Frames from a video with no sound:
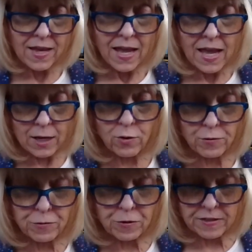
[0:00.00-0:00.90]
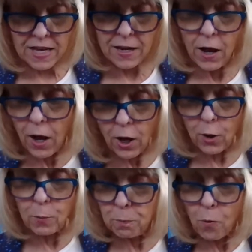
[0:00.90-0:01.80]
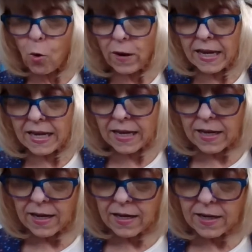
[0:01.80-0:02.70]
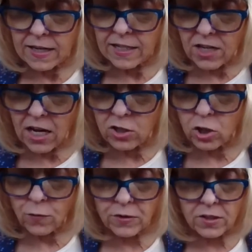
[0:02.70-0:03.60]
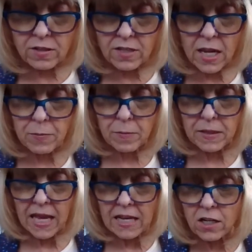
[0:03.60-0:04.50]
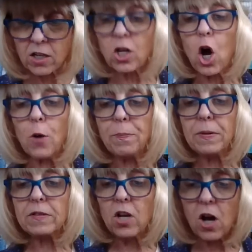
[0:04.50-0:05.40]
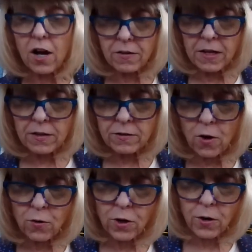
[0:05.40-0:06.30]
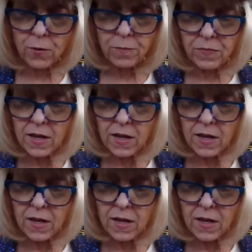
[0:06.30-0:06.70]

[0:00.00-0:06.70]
And Christopher said, "Oh, boy!" And he dashed over to the table and began to gulp his cocoa.